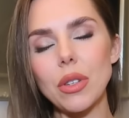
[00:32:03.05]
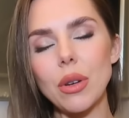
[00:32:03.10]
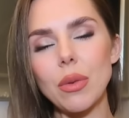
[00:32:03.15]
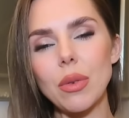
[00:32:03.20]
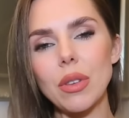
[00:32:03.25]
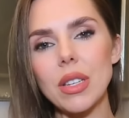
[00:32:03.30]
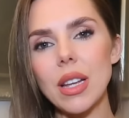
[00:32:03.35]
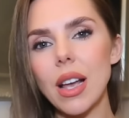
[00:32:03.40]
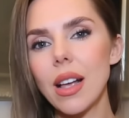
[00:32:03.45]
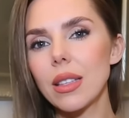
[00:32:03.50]
No
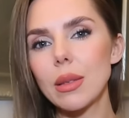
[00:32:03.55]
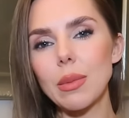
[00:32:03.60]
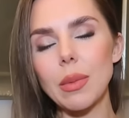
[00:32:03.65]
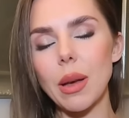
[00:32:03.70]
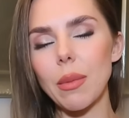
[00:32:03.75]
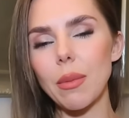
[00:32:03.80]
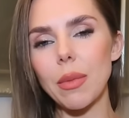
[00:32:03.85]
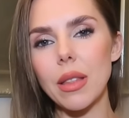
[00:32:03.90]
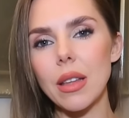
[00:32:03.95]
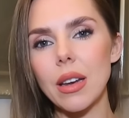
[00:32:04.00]
one tells
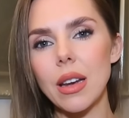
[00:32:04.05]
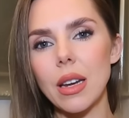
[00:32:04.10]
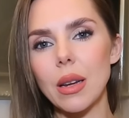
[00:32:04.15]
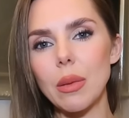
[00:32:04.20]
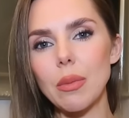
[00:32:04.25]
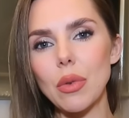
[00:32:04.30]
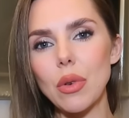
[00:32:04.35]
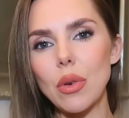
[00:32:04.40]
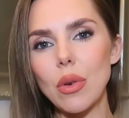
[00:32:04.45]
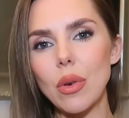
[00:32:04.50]
me I'm thin
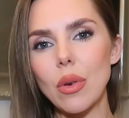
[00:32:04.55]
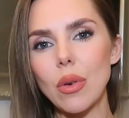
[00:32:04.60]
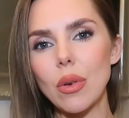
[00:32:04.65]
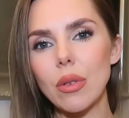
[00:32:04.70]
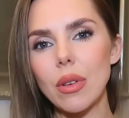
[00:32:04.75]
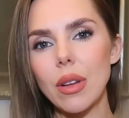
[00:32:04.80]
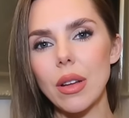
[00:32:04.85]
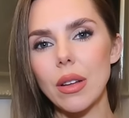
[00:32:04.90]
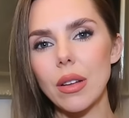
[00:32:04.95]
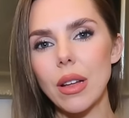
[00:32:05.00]
anymore.
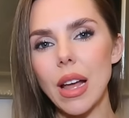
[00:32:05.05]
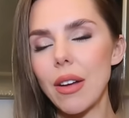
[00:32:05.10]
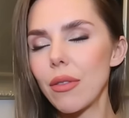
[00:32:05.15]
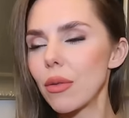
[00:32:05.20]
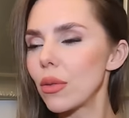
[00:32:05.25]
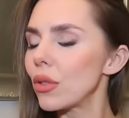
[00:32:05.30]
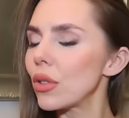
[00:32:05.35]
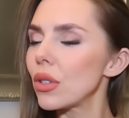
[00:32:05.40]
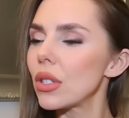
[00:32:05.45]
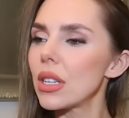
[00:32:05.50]

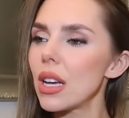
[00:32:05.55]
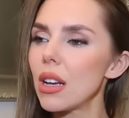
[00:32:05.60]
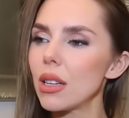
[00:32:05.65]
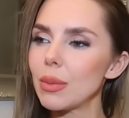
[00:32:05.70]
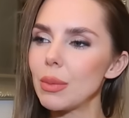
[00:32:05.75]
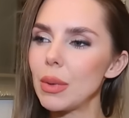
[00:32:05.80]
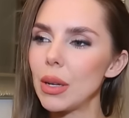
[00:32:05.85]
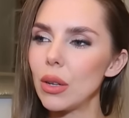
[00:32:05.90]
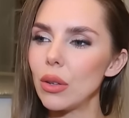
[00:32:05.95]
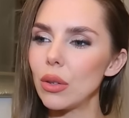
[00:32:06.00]
Everyone just
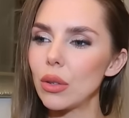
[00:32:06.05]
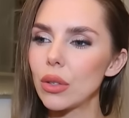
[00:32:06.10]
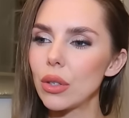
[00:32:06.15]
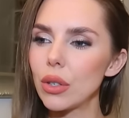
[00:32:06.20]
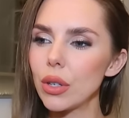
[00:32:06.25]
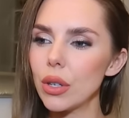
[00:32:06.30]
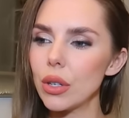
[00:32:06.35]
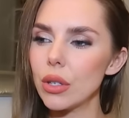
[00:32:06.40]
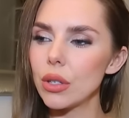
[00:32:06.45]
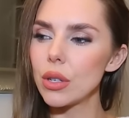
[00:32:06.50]
tells me I look
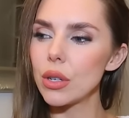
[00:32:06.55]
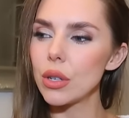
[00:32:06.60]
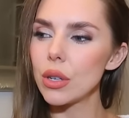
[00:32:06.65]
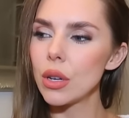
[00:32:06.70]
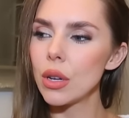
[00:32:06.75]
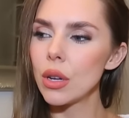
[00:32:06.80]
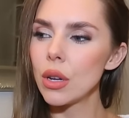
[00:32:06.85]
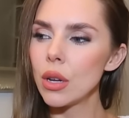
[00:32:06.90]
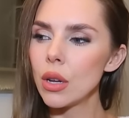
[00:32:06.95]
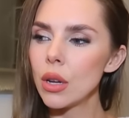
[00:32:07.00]
good.
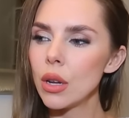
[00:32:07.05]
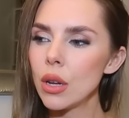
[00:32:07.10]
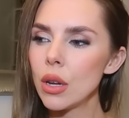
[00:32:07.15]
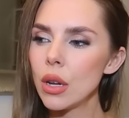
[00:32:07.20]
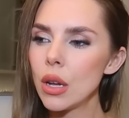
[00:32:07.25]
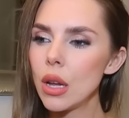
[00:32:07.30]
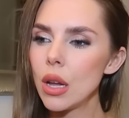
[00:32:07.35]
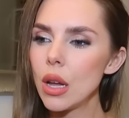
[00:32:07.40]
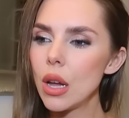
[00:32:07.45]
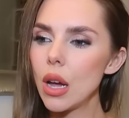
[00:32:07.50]

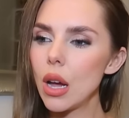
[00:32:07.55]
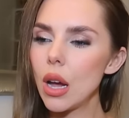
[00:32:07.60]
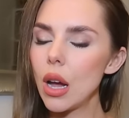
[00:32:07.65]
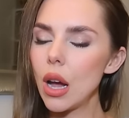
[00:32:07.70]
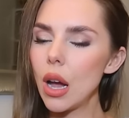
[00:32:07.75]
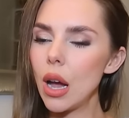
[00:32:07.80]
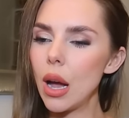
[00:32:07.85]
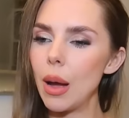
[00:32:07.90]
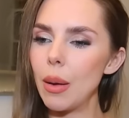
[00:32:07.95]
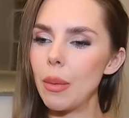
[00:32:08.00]

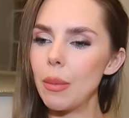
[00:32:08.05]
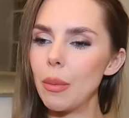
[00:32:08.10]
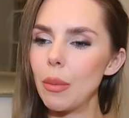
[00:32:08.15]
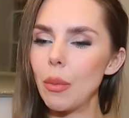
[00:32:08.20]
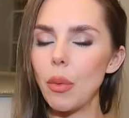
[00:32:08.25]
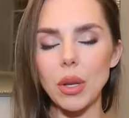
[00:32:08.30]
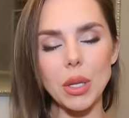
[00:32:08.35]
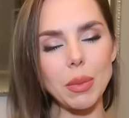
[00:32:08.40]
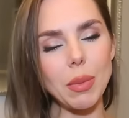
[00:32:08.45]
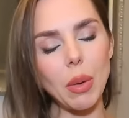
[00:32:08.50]

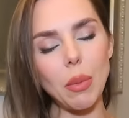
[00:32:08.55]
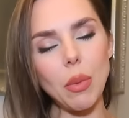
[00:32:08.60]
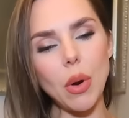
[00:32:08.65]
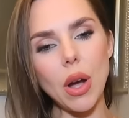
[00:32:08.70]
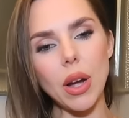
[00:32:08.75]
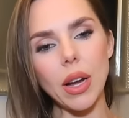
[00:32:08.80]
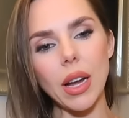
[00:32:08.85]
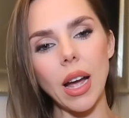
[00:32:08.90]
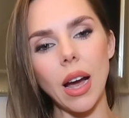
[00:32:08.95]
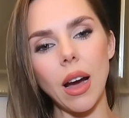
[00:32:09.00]
What's my
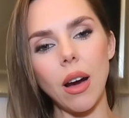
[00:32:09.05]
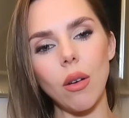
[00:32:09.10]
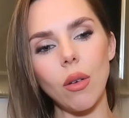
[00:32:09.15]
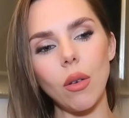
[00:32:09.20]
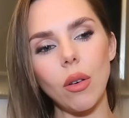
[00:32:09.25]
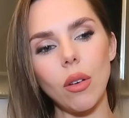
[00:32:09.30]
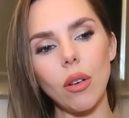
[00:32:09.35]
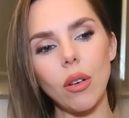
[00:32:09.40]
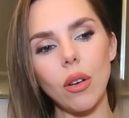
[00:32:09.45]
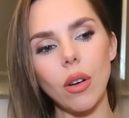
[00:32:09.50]

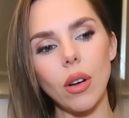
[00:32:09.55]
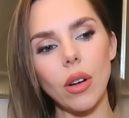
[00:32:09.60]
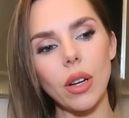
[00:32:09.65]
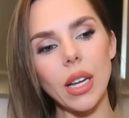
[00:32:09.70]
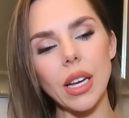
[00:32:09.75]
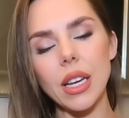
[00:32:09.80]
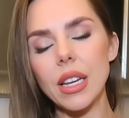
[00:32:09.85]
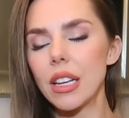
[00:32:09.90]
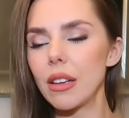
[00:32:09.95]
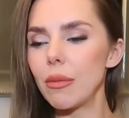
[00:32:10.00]
workout?
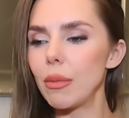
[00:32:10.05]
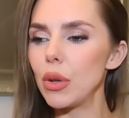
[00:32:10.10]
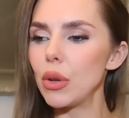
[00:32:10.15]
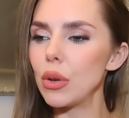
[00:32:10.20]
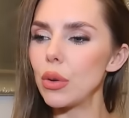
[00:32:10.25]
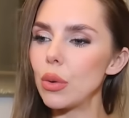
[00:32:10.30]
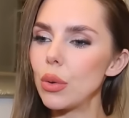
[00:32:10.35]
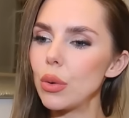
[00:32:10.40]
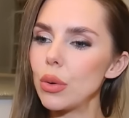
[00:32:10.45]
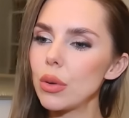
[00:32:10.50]
Can you give me
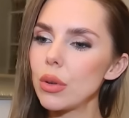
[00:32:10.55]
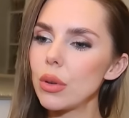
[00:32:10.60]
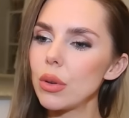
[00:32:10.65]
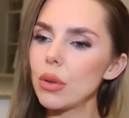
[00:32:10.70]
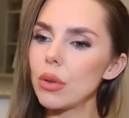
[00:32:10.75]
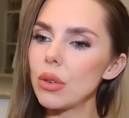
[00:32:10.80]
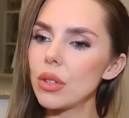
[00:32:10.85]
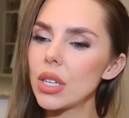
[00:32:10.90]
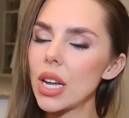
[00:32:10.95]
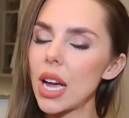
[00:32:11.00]
your
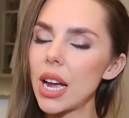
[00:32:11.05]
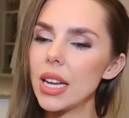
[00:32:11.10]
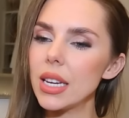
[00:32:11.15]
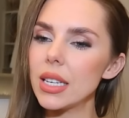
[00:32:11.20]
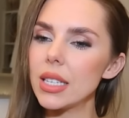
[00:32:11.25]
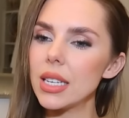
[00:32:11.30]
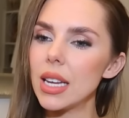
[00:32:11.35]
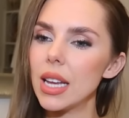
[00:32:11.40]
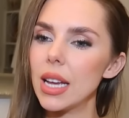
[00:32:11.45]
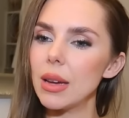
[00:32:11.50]

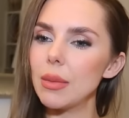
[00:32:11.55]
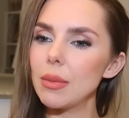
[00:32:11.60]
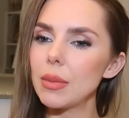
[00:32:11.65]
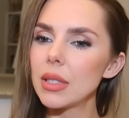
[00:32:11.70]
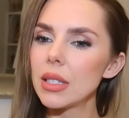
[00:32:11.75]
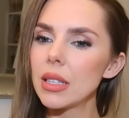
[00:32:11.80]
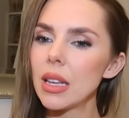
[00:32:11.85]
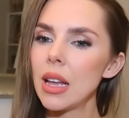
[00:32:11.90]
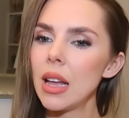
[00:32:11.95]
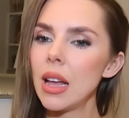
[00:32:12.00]
diet
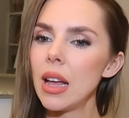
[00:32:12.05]
tips?